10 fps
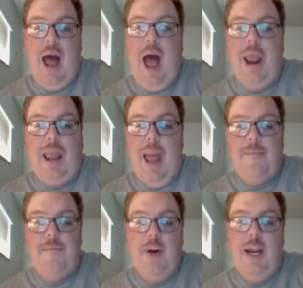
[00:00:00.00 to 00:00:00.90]
I
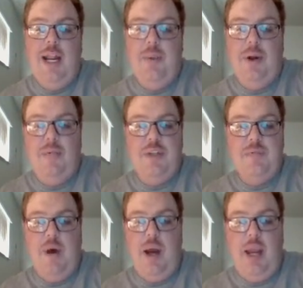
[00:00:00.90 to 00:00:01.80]
kept forgetting whenever
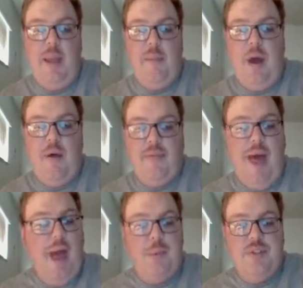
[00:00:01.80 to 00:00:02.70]
this manga came out.
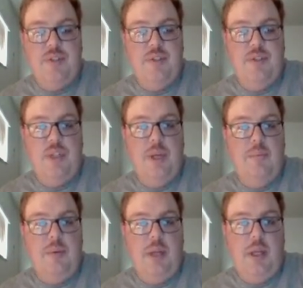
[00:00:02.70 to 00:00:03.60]
That was
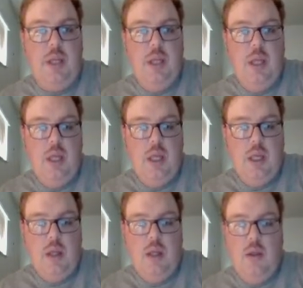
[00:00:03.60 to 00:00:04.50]
simply
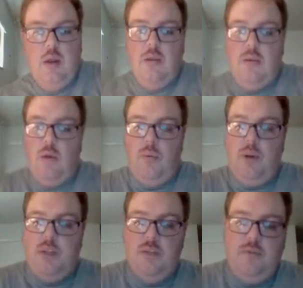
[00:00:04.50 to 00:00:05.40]
the
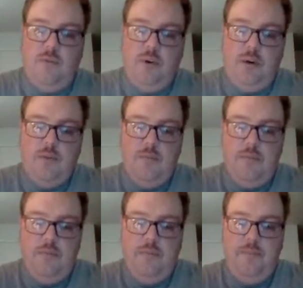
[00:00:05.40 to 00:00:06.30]
reason for it.
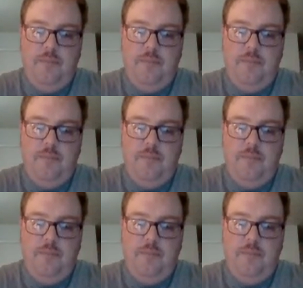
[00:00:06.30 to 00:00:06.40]
Mm-hmm.